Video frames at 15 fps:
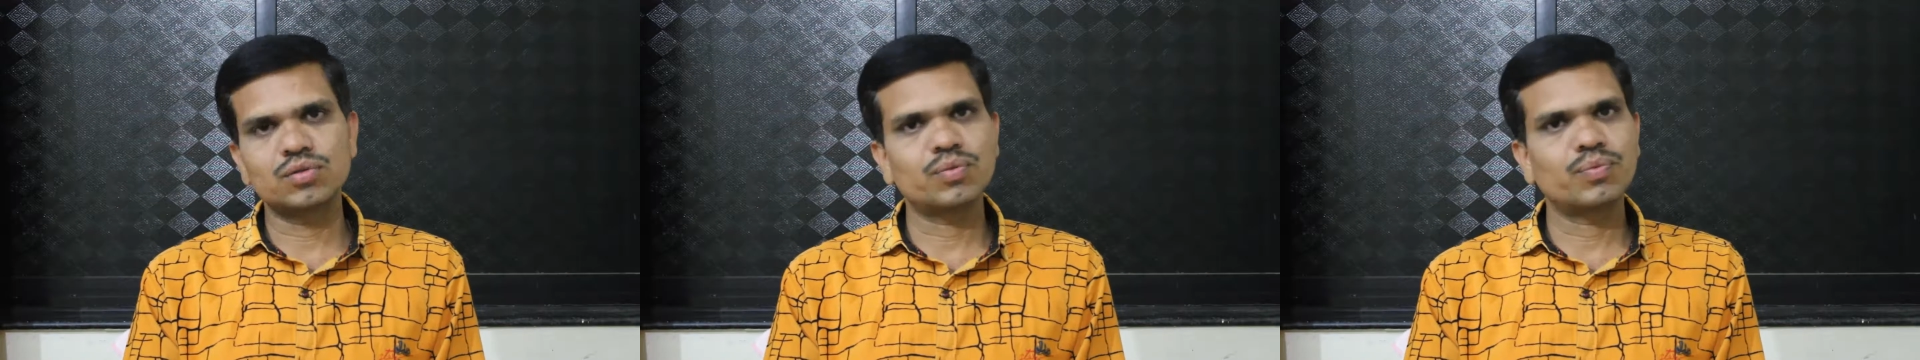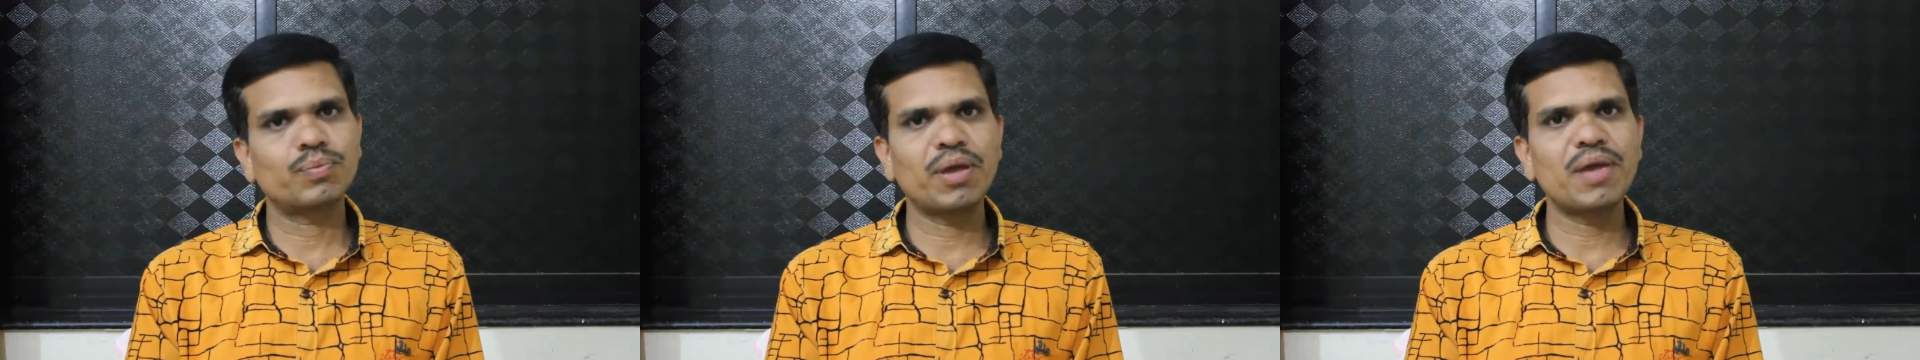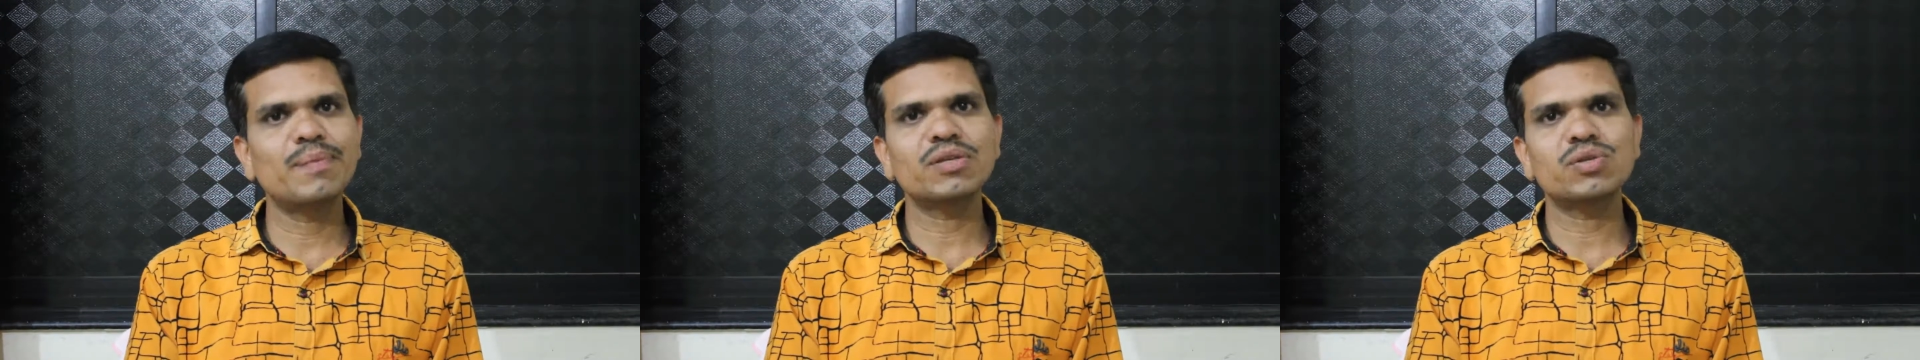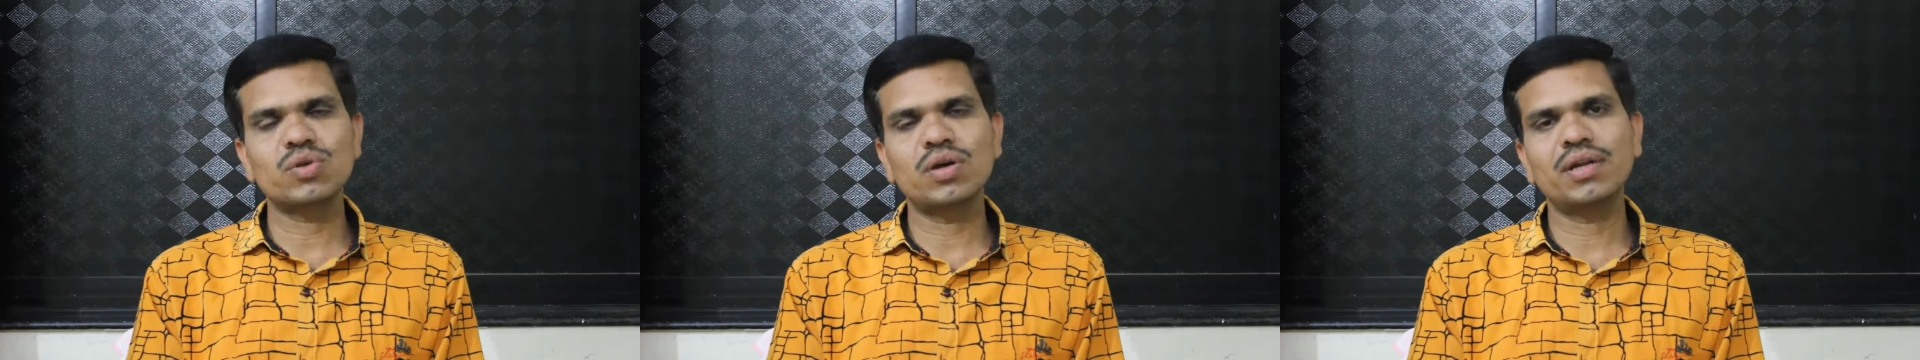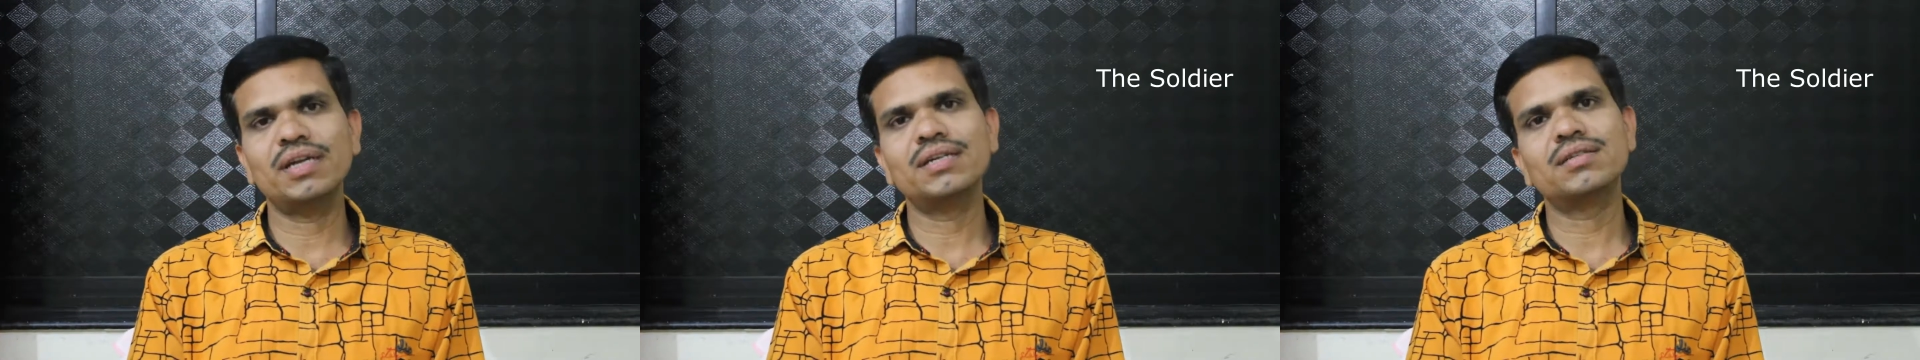famous
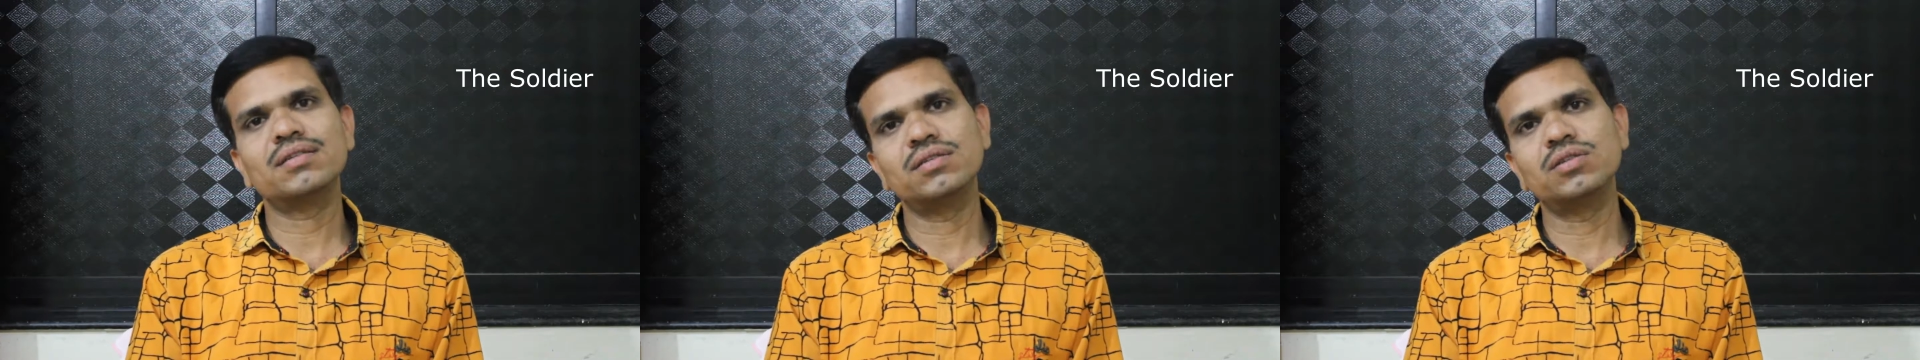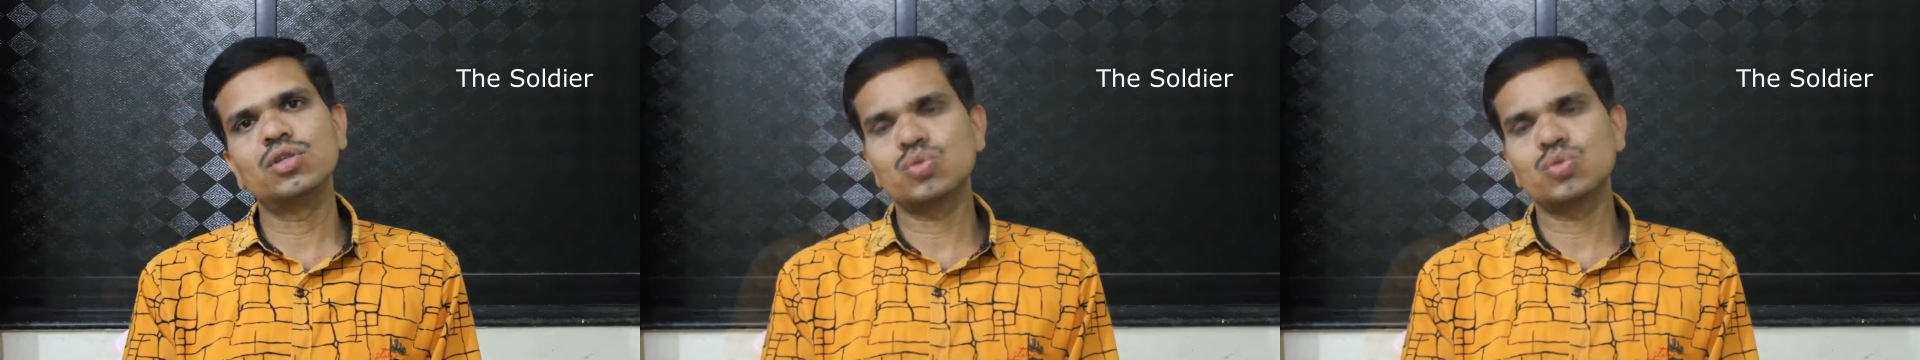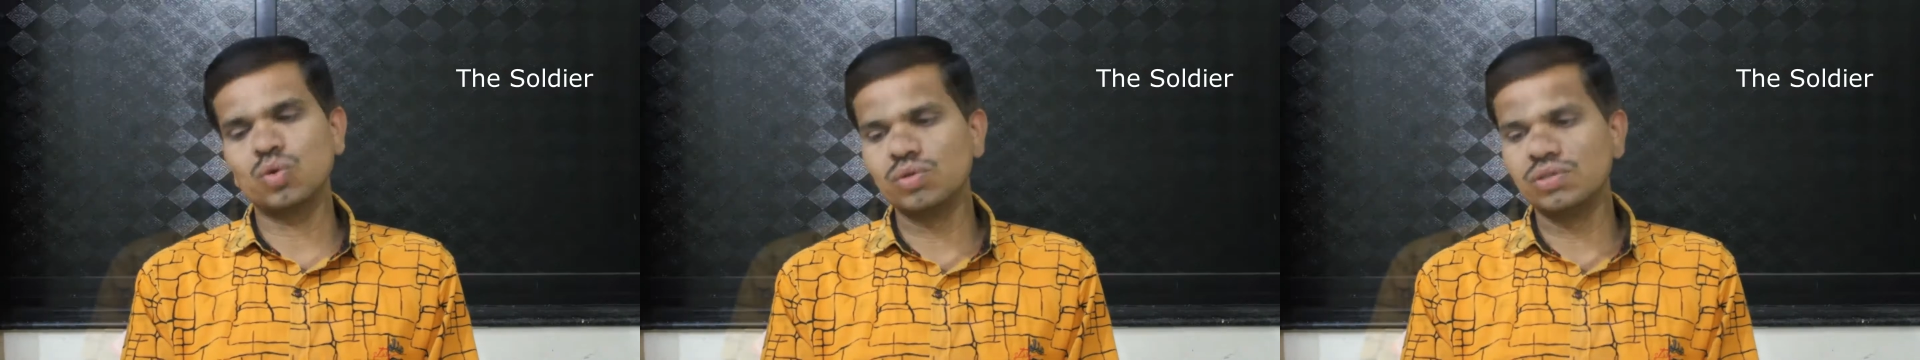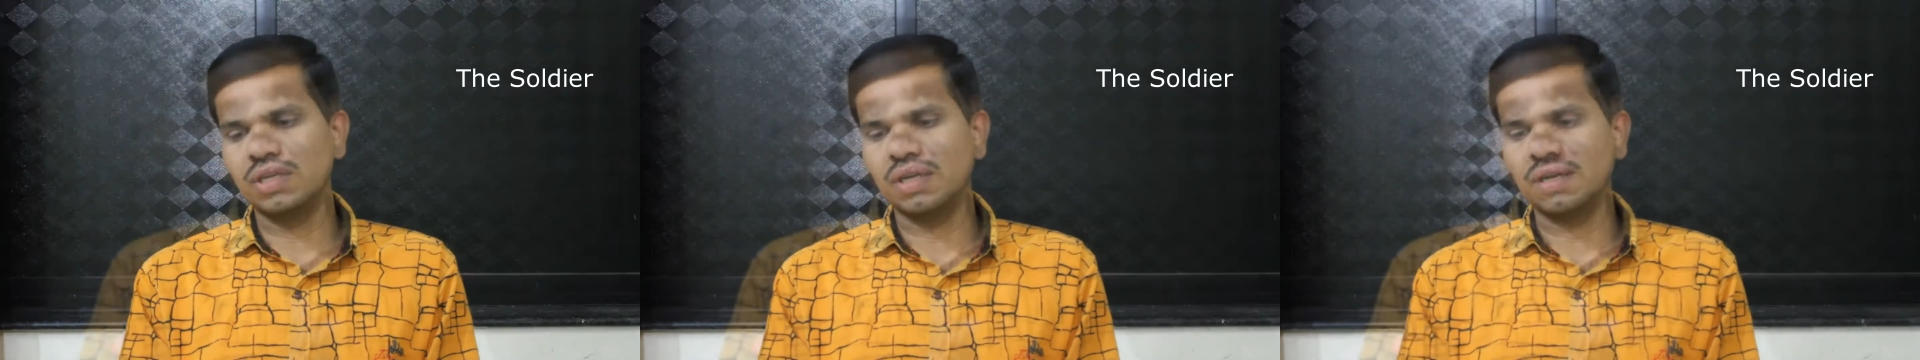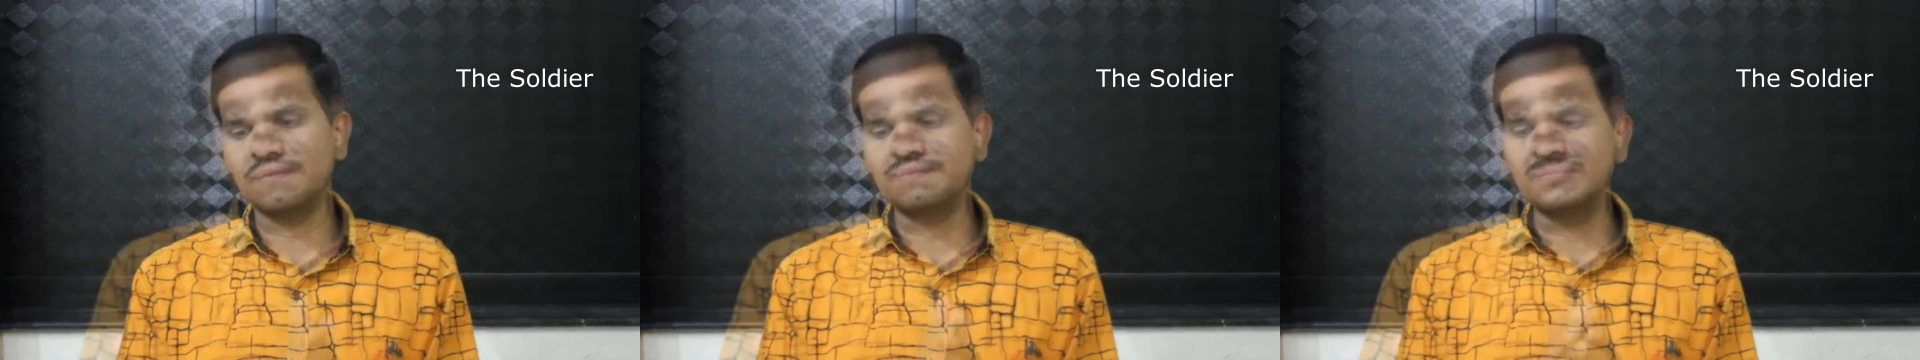sonnet The
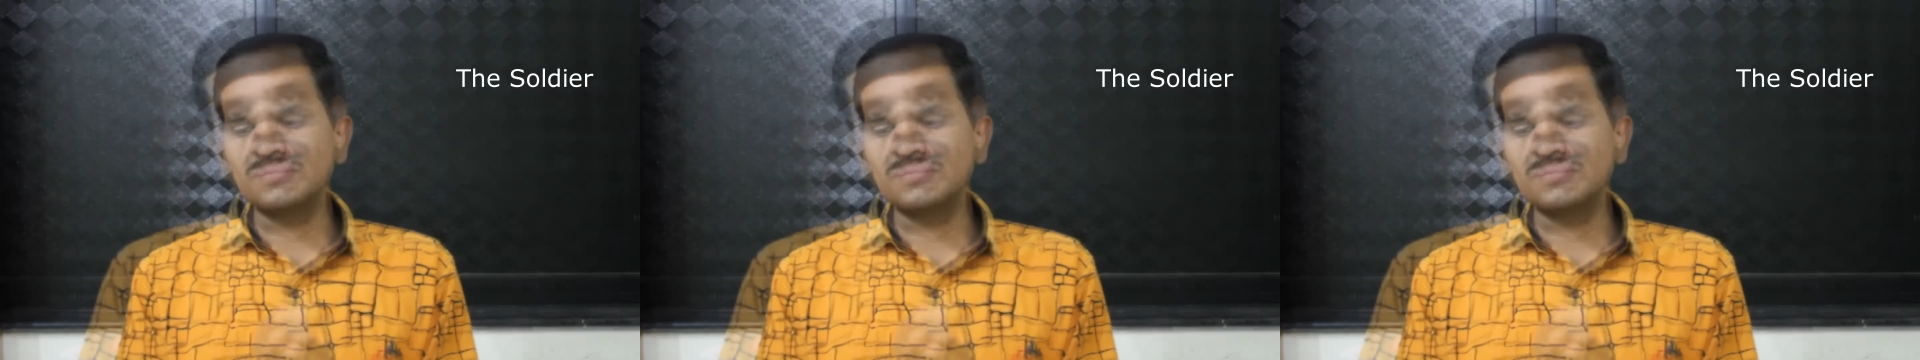Soldier.